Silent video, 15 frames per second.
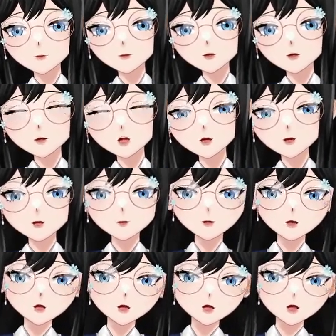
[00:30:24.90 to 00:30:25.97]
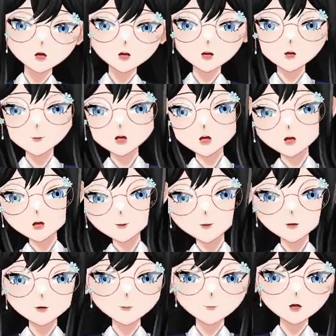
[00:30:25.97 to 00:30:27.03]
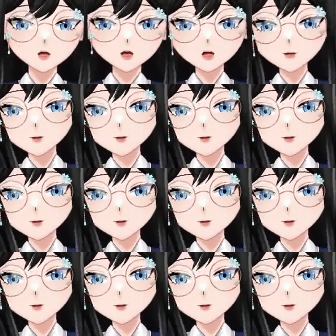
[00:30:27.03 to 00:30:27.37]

transcription and c-Myc is formed, and if